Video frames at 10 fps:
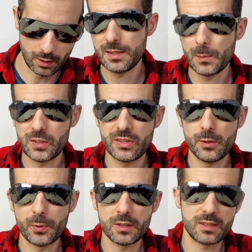There is much
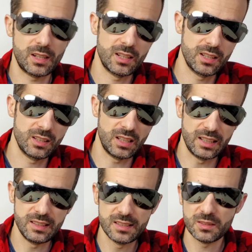difference. I
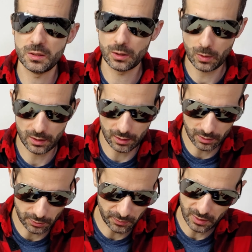did saw quite a
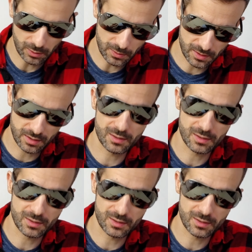lot of videos.